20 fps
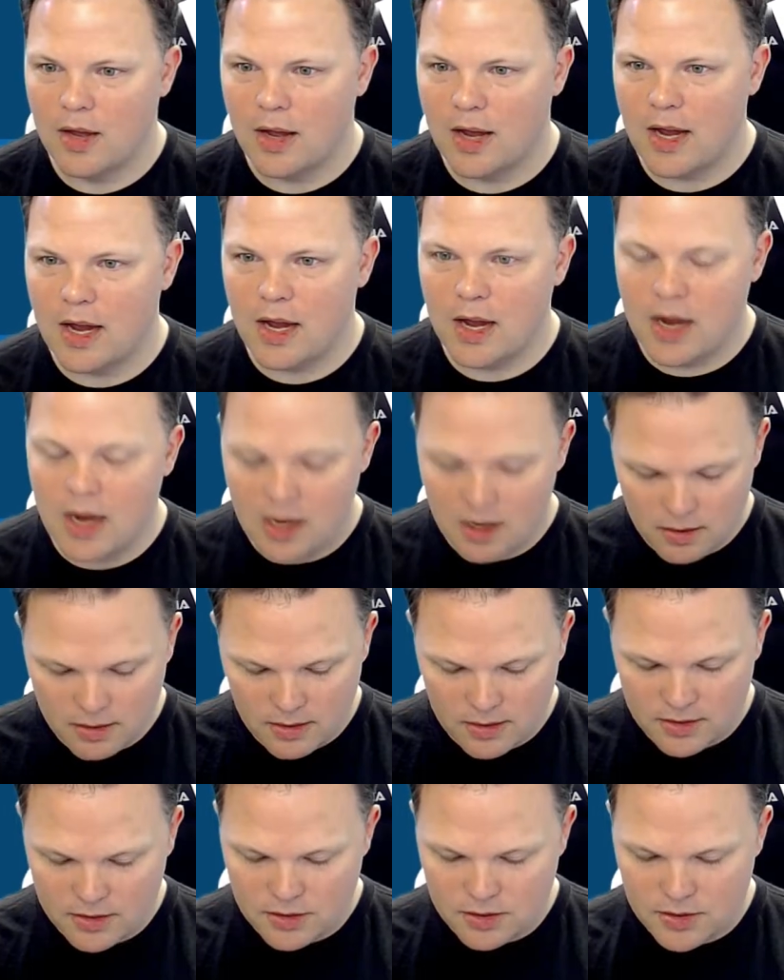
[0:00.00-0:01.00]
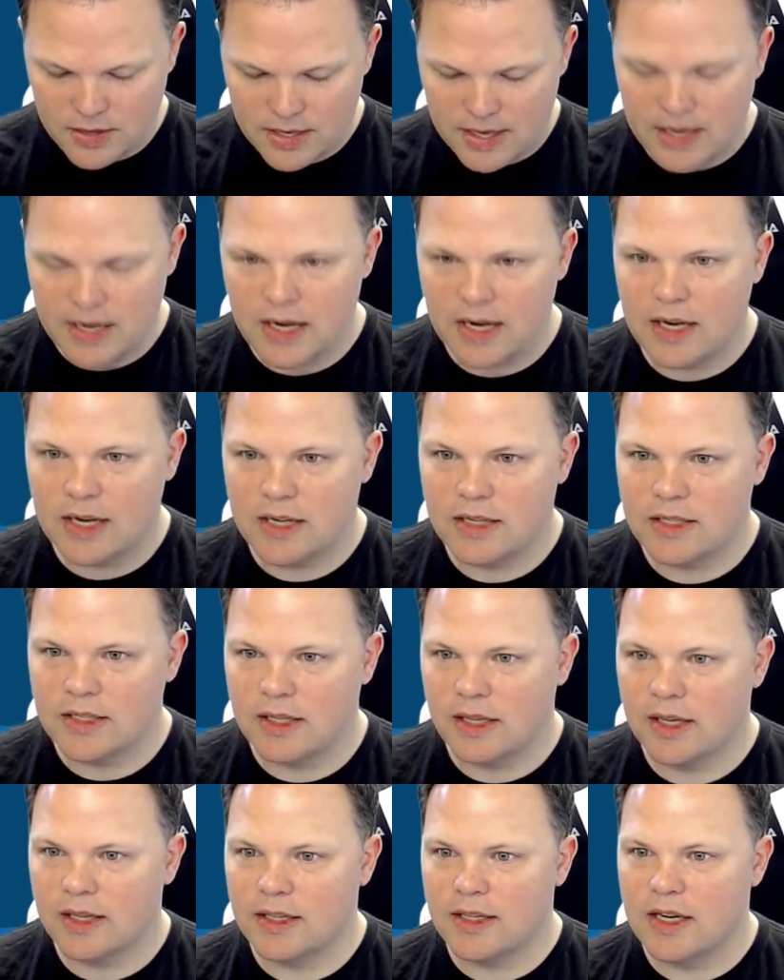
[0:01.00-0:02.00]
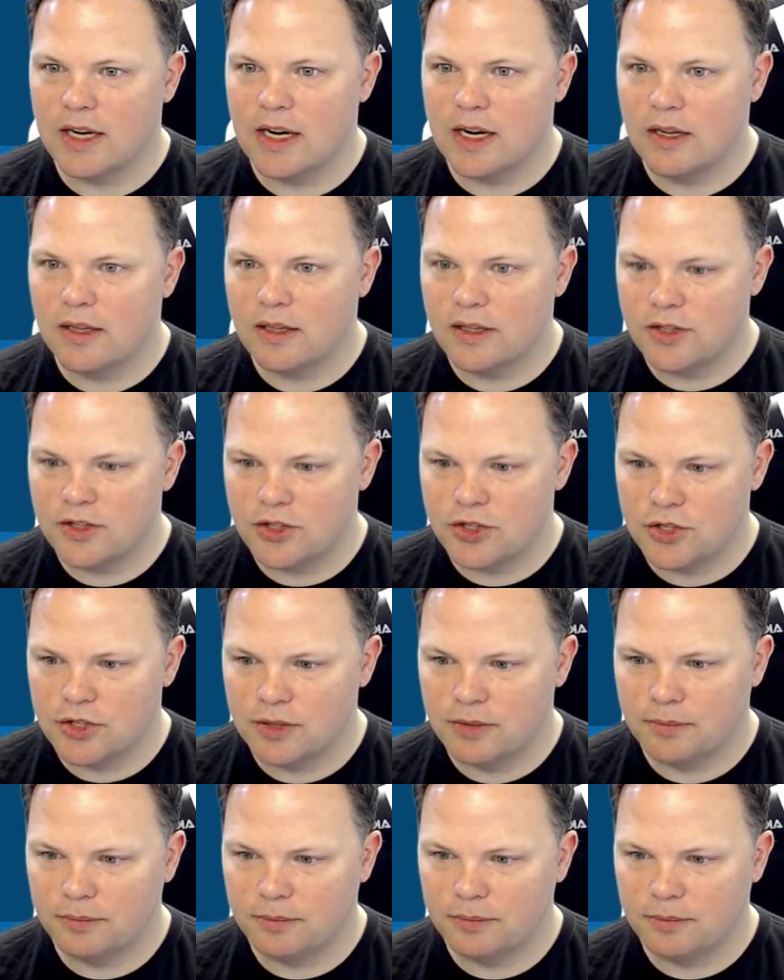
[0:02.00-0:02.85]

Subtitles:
and let's go ahead and select English.